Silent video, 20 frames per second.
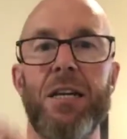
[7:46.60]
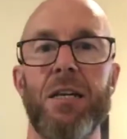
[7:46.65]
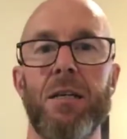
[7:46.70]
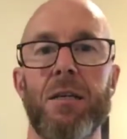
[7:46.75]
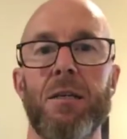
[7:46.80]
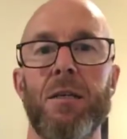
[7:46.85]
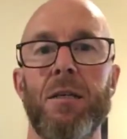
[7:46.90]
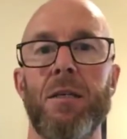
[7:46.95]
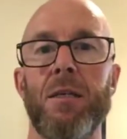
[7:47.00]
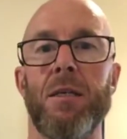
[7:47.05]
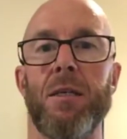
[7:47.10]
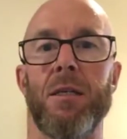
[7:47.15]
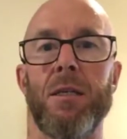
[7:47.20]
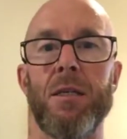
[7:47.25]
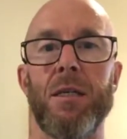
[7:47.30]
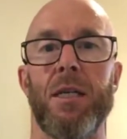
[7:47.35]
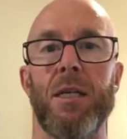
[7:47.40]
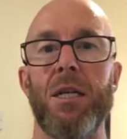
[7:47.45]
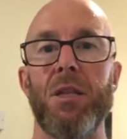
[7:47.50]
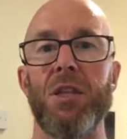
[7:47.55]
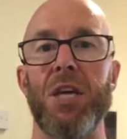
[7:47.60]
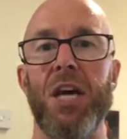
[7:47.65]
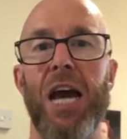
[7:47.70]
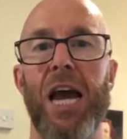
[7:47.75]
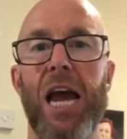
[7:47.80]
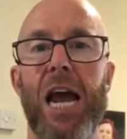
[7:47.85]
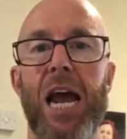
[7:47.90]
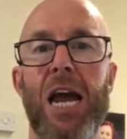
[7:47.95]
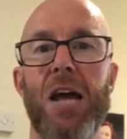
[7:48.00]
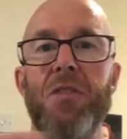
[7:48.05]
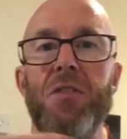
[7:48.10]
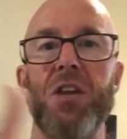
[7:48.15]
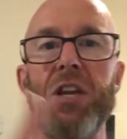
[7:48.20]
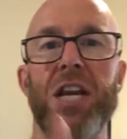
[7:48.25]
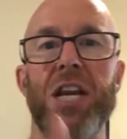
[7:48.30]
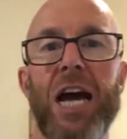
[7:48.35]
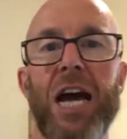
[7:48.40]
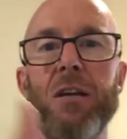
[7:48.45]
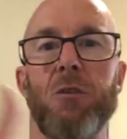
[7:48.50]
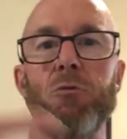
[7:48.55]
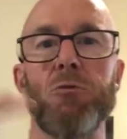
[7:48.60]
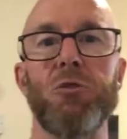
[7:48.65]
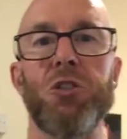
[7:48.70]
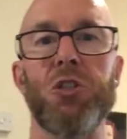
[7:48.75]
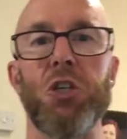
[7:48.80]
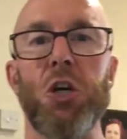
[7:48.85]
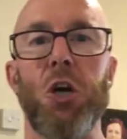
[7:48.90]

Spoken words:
and the better offer comes in,